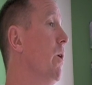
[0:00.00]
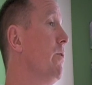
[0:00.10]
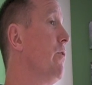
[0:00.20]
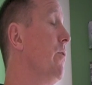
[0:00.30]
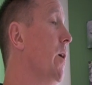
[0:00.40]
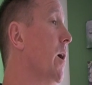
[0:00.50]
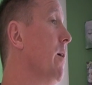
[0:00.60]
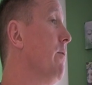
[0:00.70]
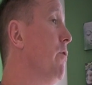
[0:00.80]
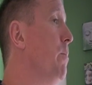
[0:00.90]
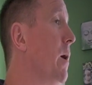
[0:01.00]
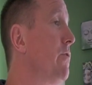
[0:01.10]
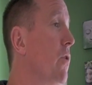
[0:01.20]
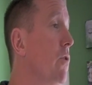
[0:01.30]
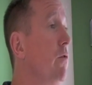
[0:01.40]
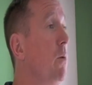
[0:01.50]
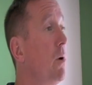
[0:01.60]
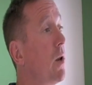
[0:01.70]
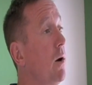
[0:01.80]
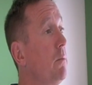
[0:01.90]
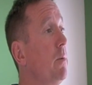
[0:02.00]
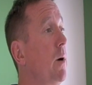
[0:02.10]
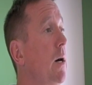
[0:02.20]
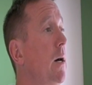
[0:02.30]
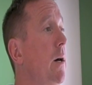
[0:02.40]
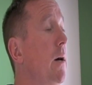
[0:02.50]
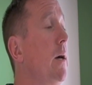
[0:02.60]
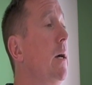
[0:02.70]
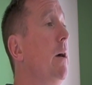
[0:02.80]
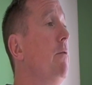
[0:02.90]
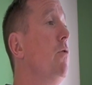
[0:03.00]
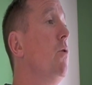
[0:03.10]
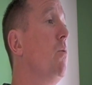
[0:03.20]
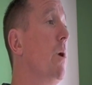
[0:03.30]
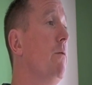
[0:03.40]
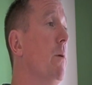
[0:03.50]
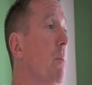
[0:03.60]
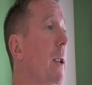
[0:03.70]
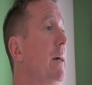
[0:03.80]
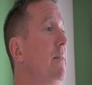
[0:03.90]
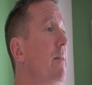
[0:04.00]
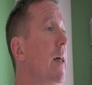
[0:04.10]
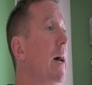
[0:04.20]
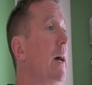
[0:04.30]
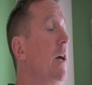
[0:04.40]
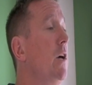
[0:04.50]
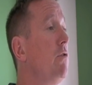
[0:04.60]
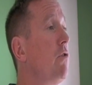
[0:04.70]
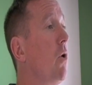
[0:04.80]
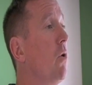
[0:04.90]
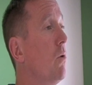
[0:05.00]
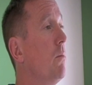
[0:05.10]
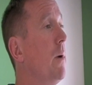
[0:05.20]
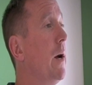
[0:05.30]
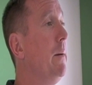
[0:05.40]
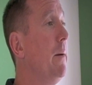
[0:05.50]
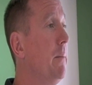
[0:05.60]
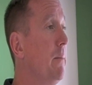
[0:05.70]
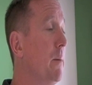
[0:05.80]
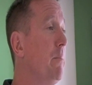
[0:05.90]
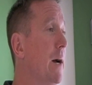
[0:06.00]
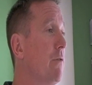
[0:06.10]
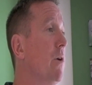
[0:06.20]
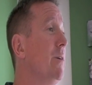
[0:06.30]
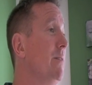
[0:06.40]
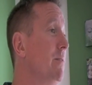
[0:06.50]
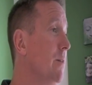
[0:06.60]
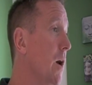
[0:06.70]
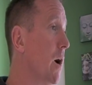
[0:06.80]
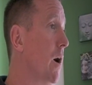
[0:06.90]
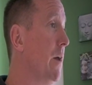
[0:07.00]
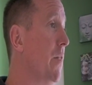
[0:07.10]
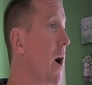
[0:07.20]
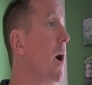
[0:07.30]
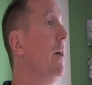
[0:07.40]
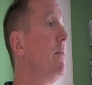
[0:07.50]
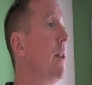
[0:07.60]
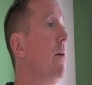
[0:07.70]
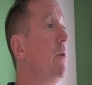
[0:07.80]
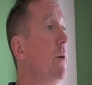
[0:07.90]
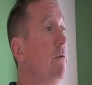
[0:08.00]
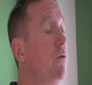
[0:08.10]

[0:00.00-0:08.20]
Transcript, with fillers: worked for Barcelona Football Club for one of the players there, so my background is at the highest level in